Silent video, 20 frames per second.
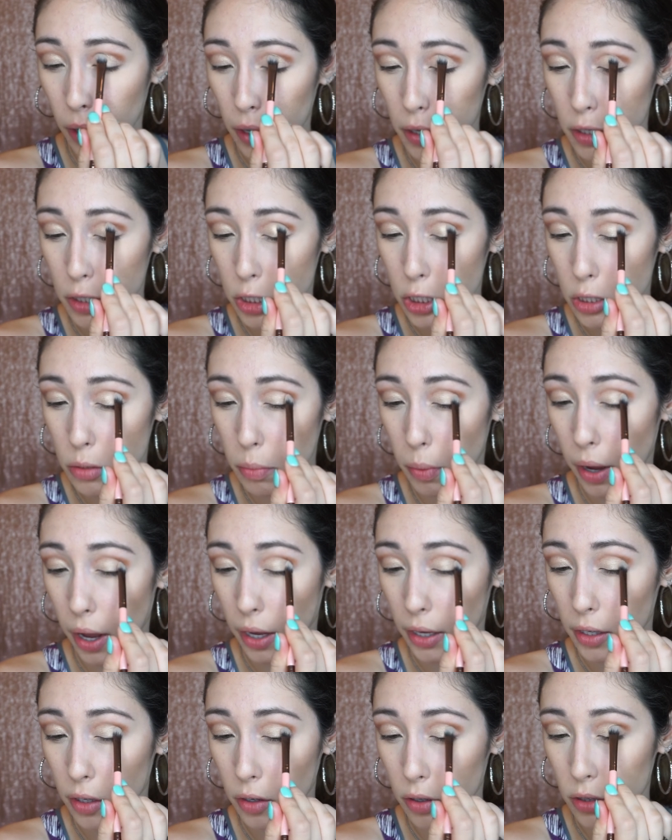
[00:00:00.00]
kind of just
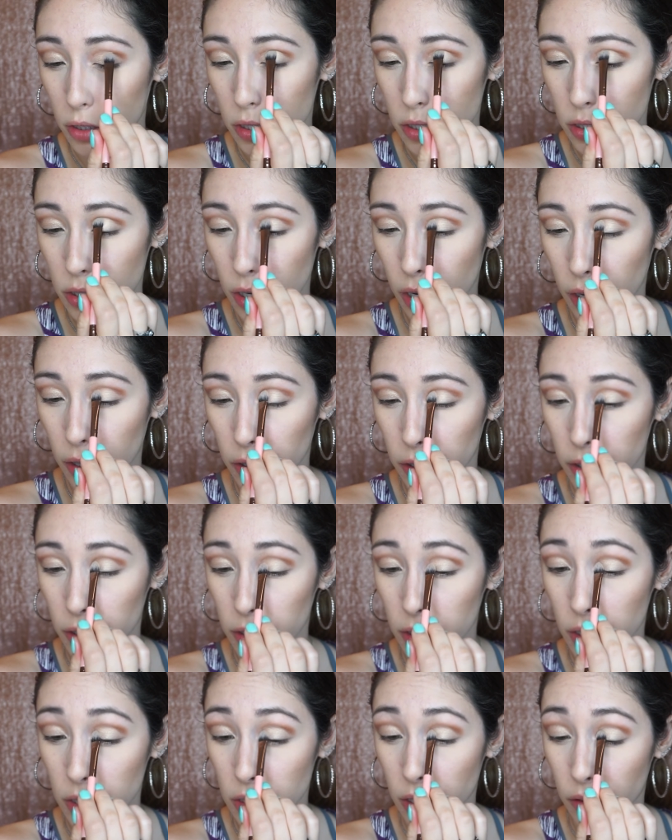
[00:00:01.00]
packing on this color
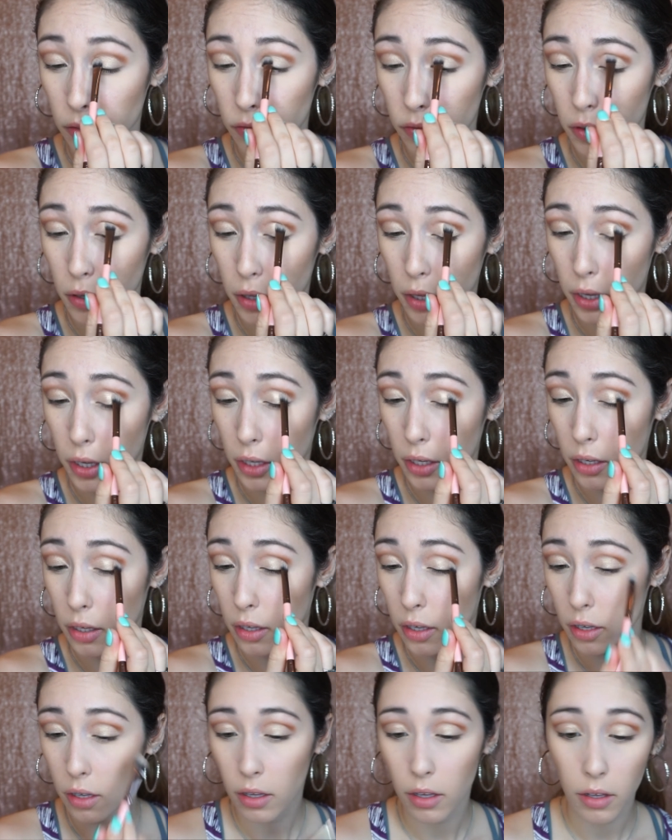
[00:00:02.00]
because I feel like
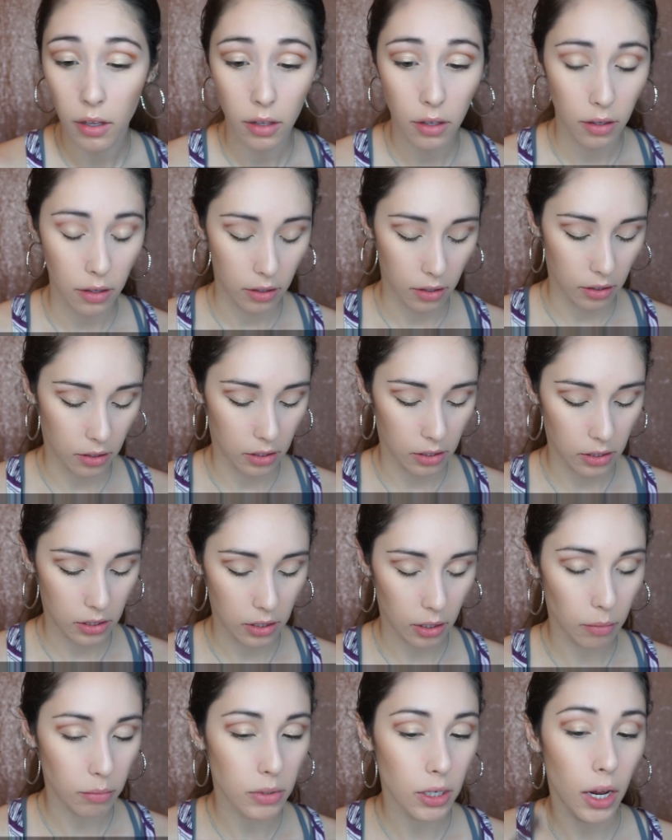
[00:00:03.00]

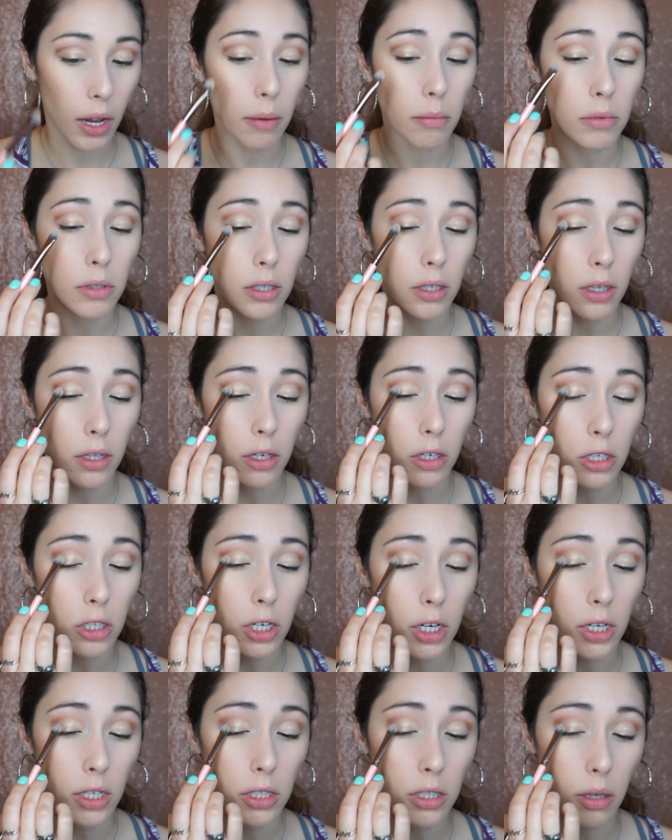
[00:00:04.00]
sometimes glitter
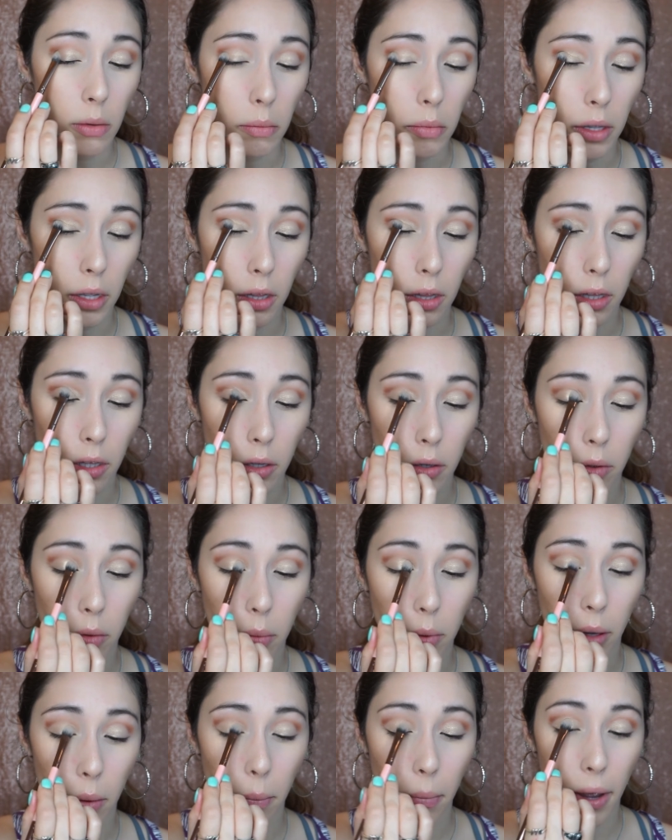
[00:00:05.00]
shades can be a little
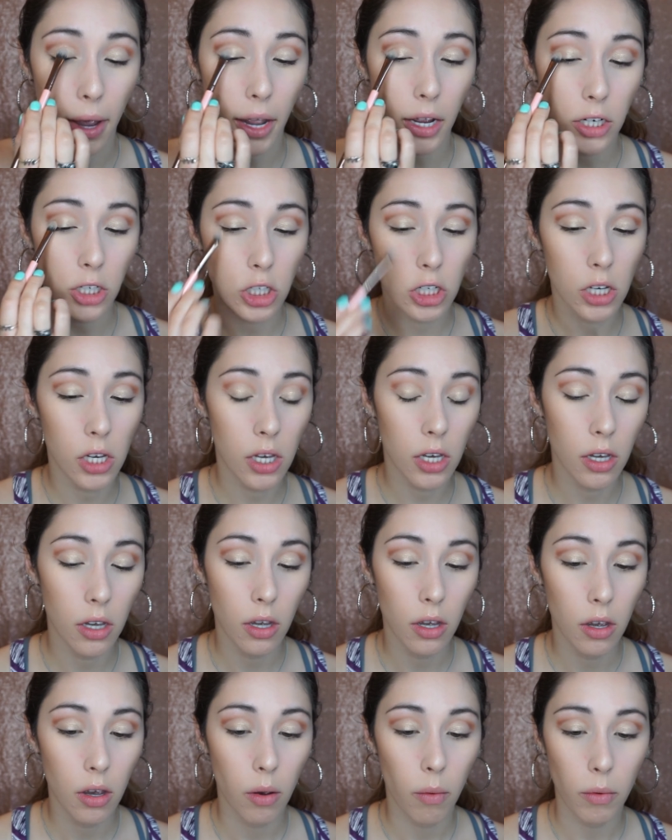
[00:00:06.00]
bit patchy,
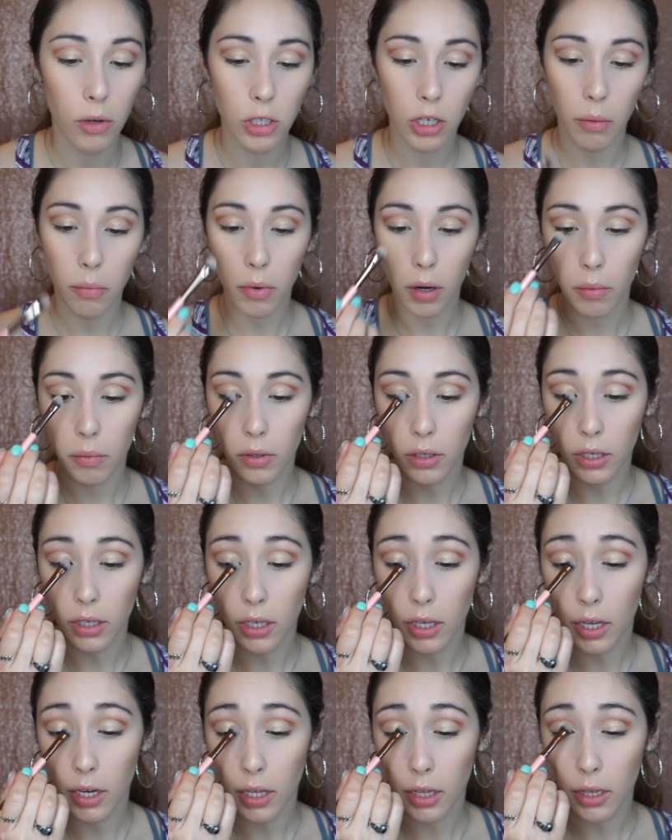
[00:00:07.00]
which I'm not really
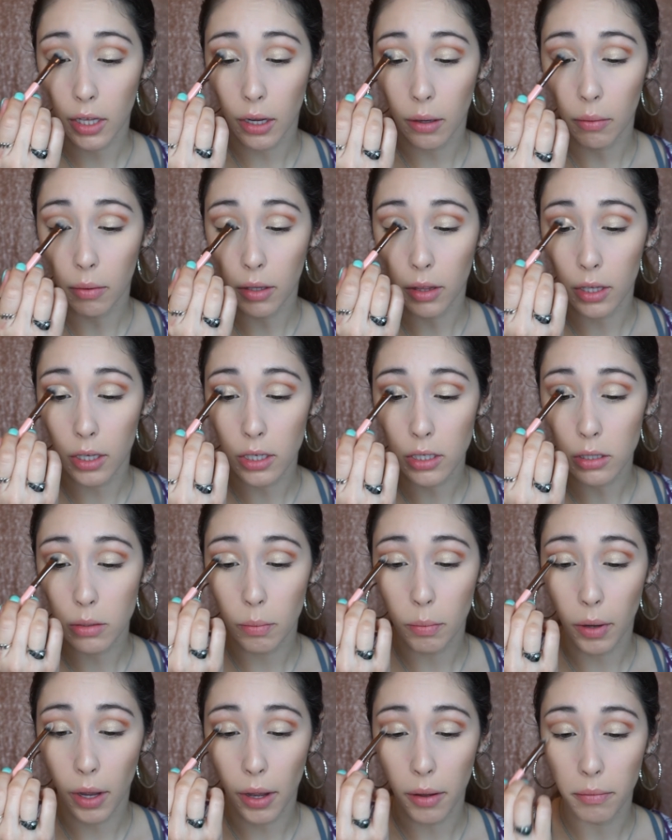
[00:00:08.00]
getting that with this,
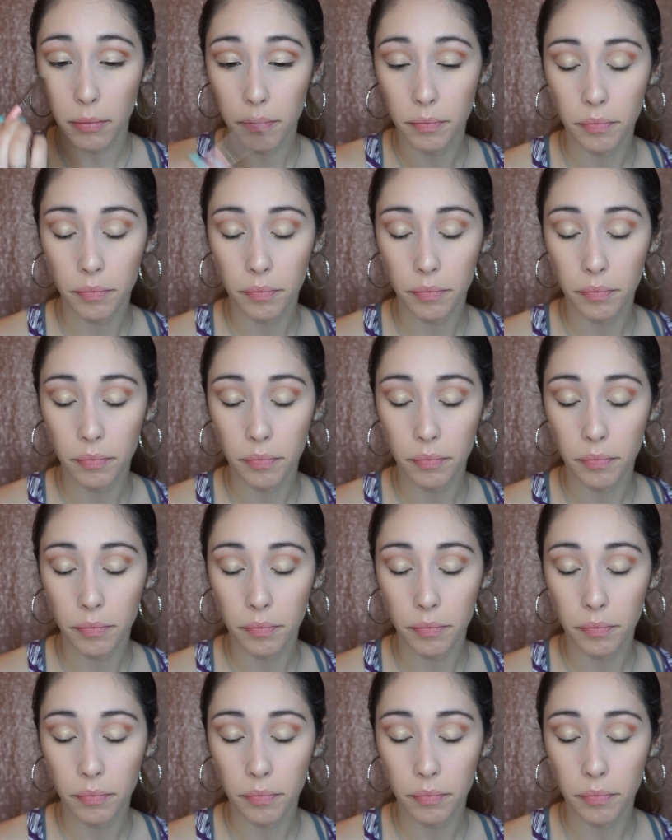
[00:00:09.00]
but